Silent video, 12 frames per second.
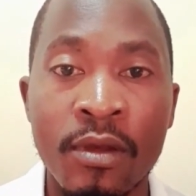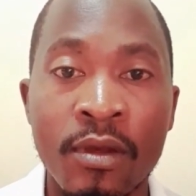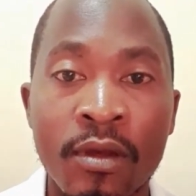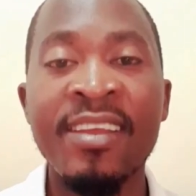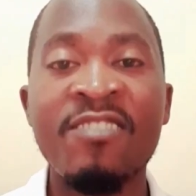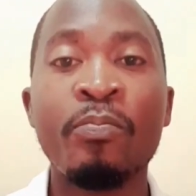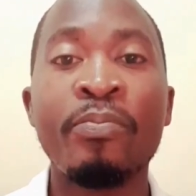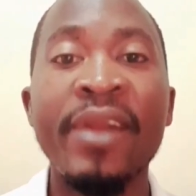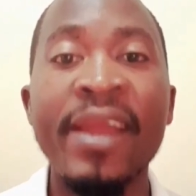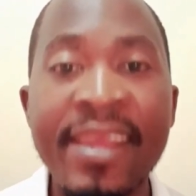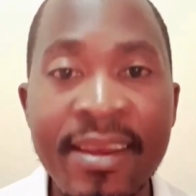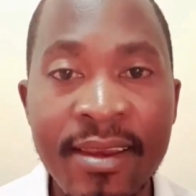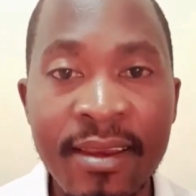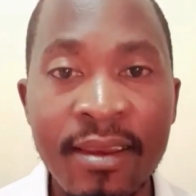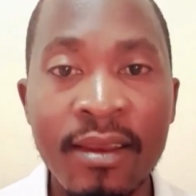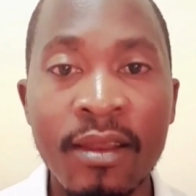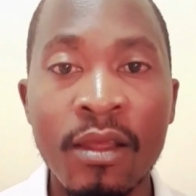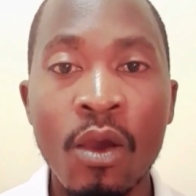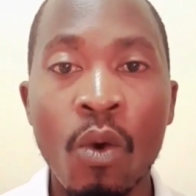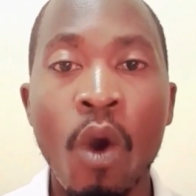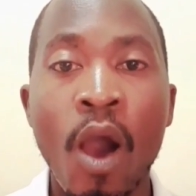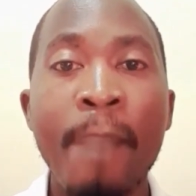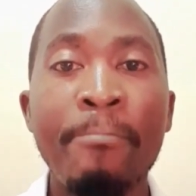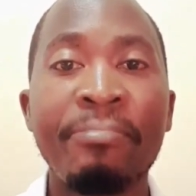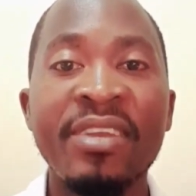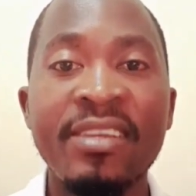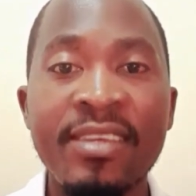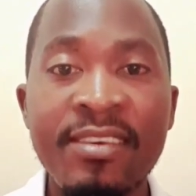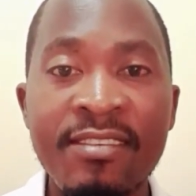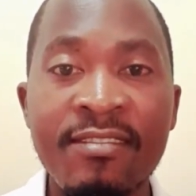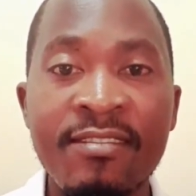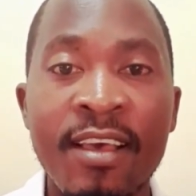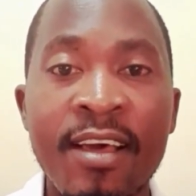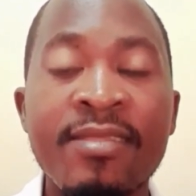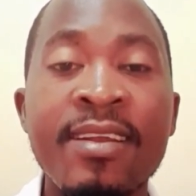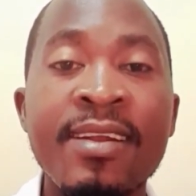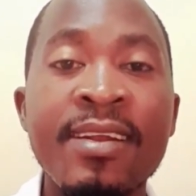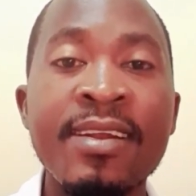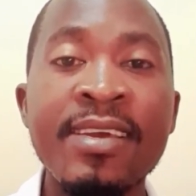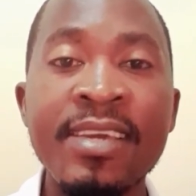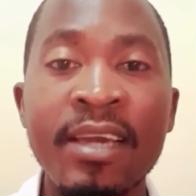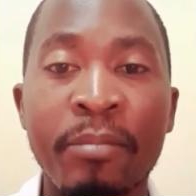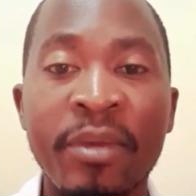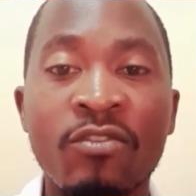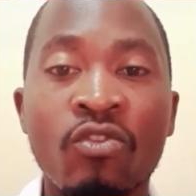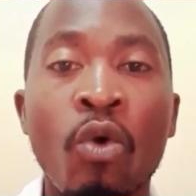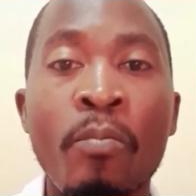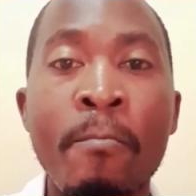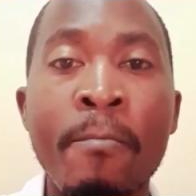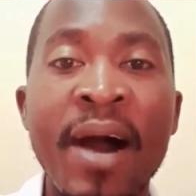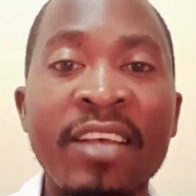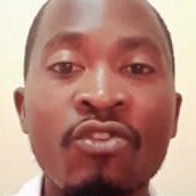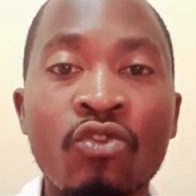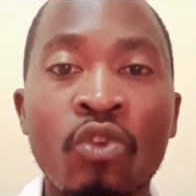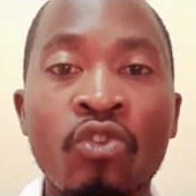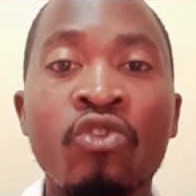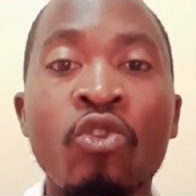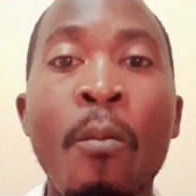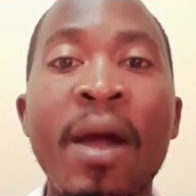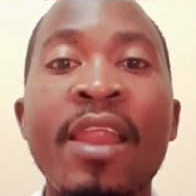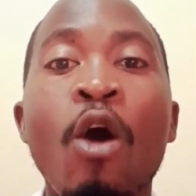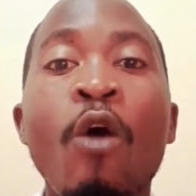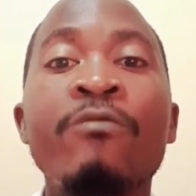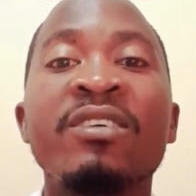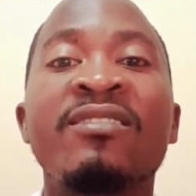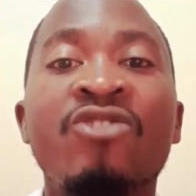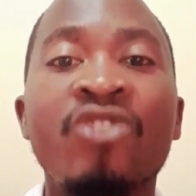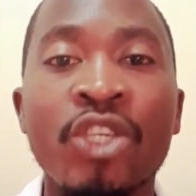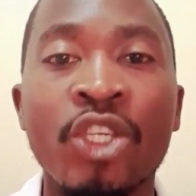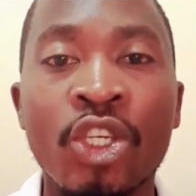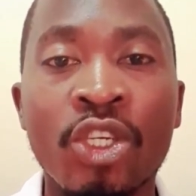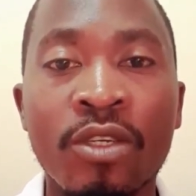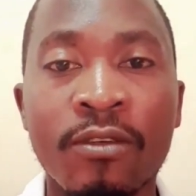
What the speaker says: Sprain, what happens is the ligaments or muscles normally overstretch.